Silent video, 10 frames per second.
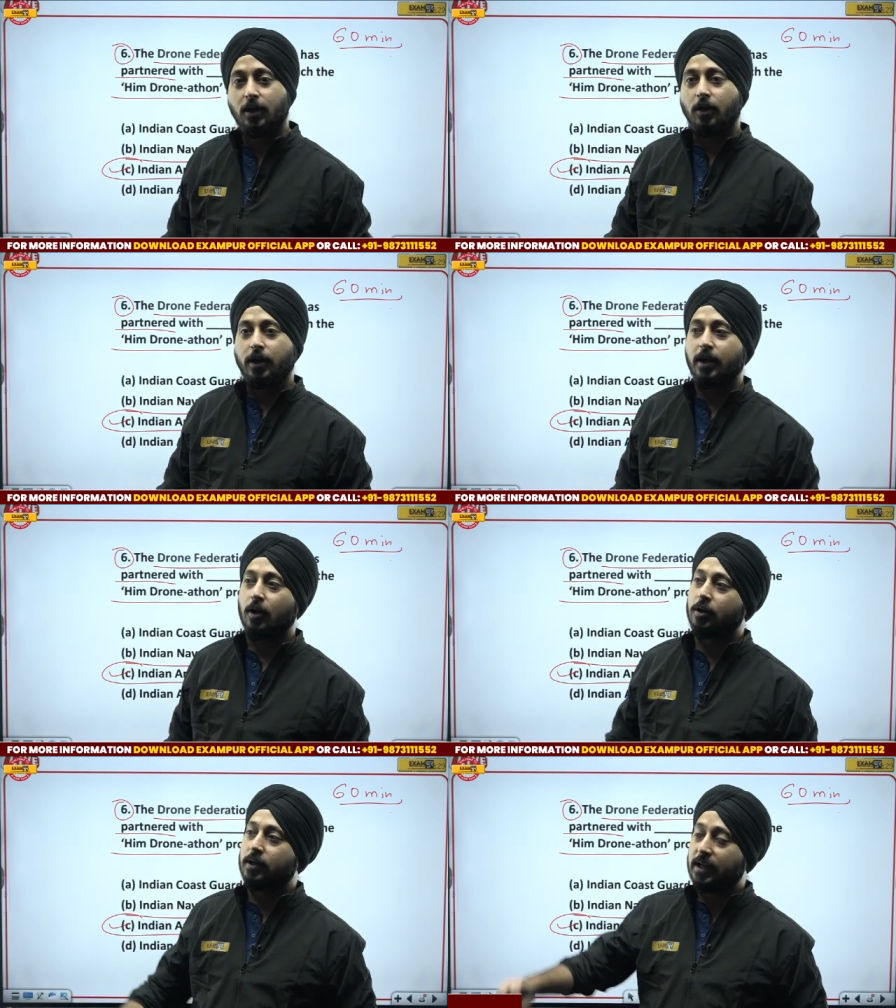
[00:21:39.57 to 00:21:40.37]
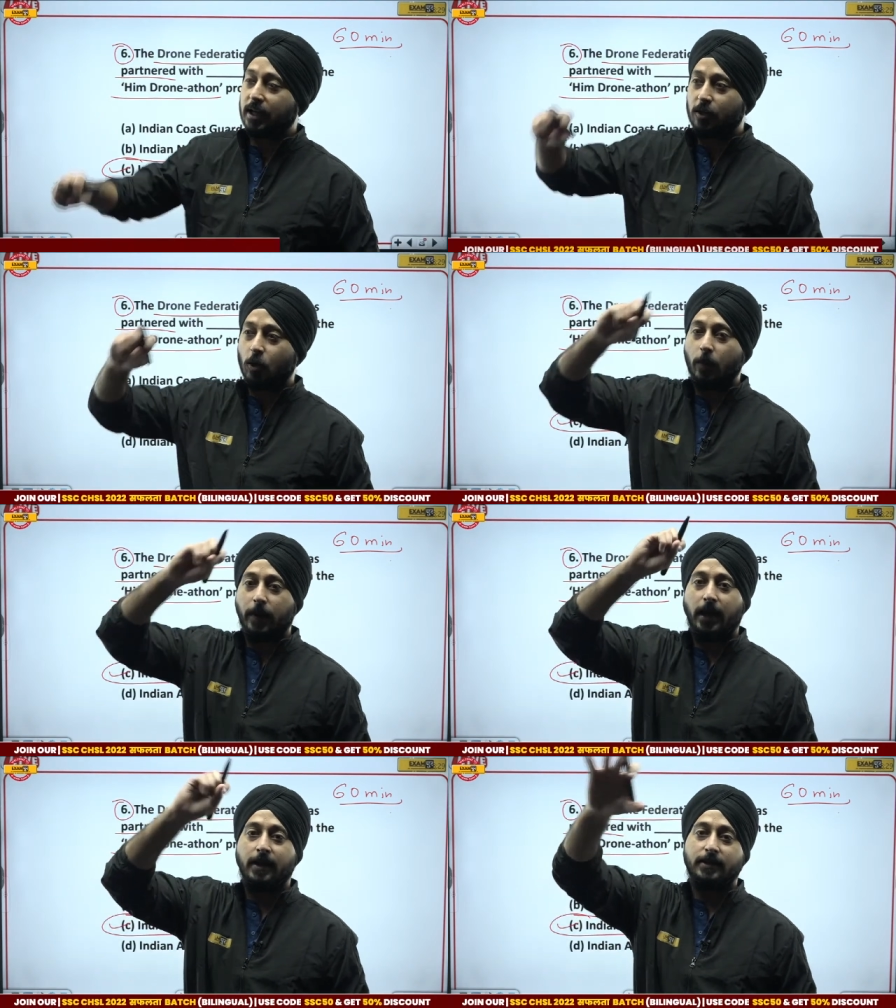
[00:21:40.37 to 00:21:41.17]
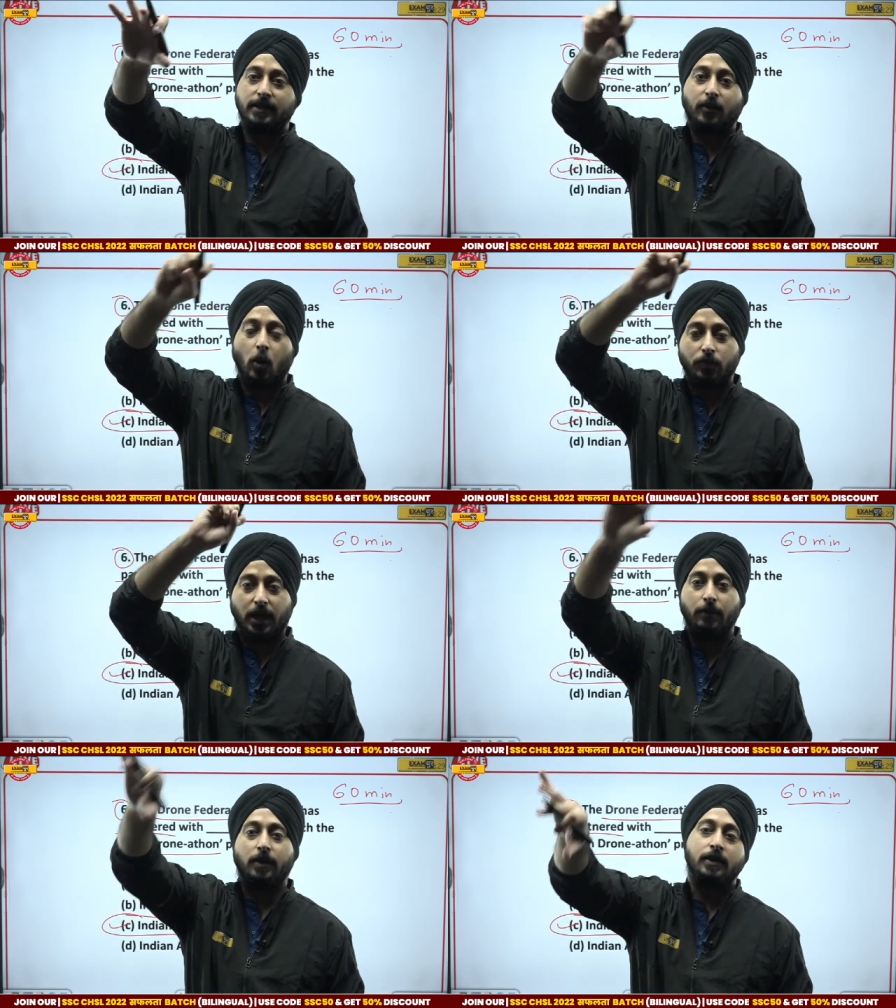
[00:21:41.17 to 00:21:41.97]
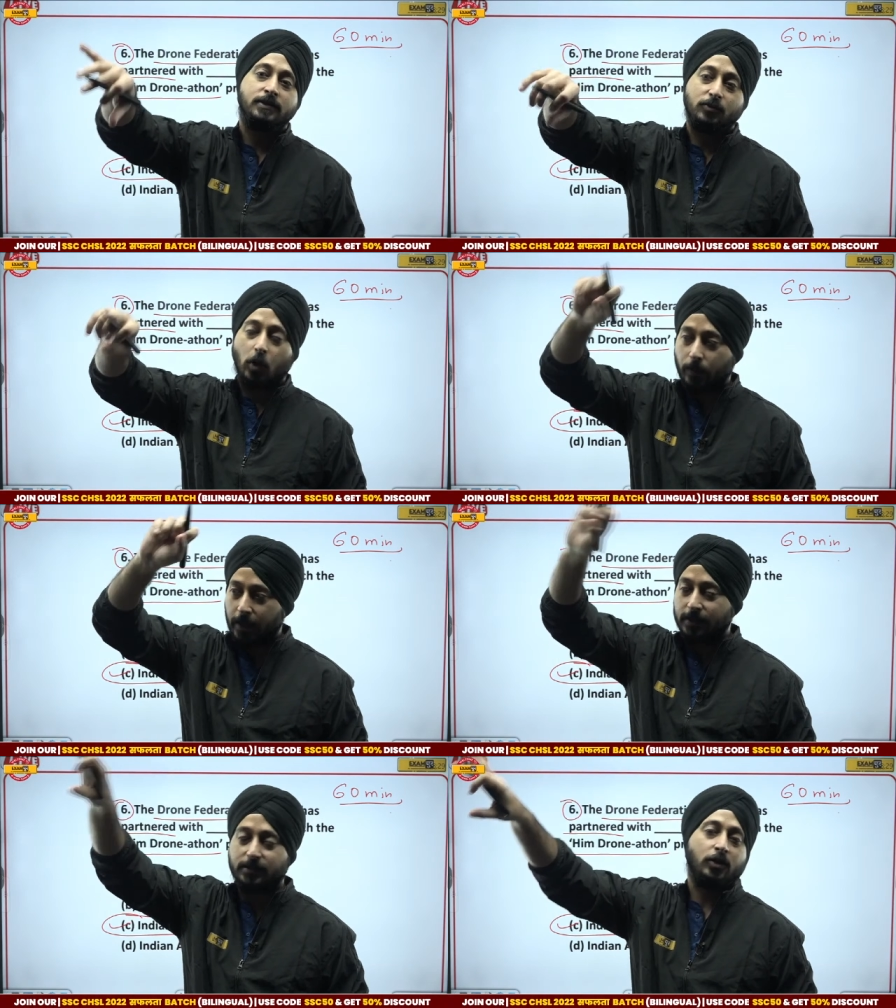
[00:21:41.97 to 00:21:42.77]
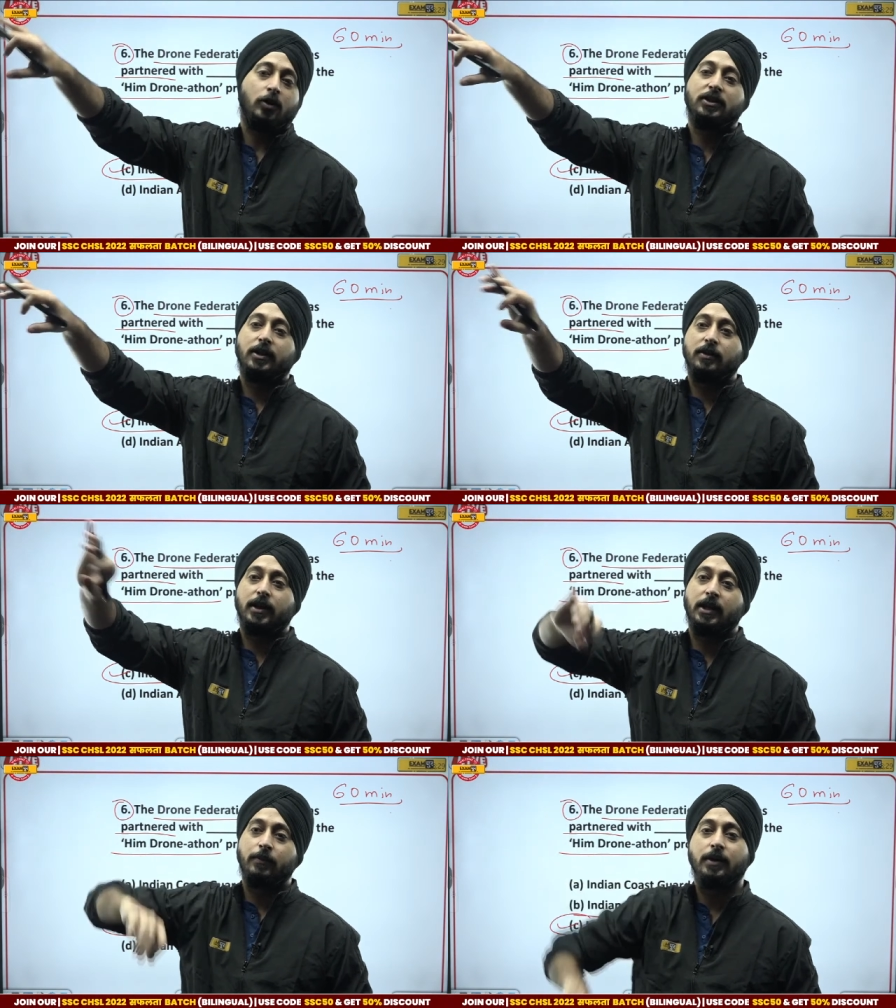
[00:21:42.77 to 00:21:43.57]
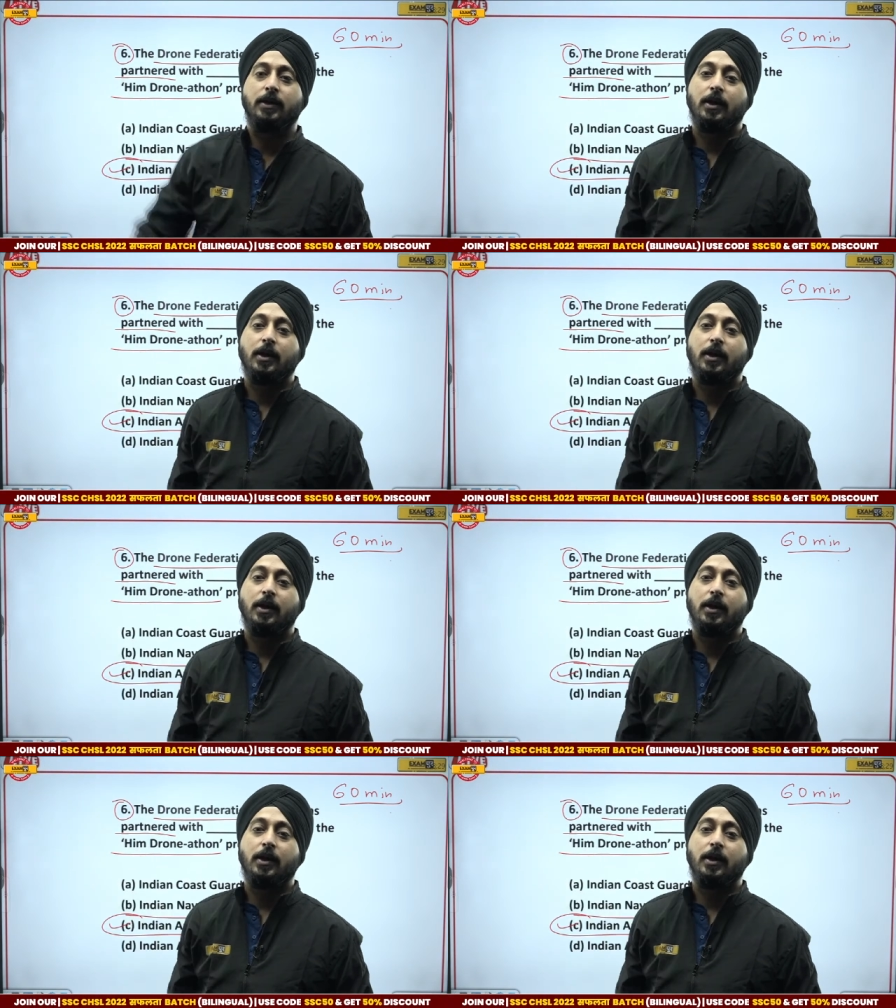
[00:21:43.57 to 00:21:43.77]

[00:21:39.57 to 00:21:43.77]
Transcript: Okay, or they can drop anything, drop chemicals, drop anything on the on the enemy,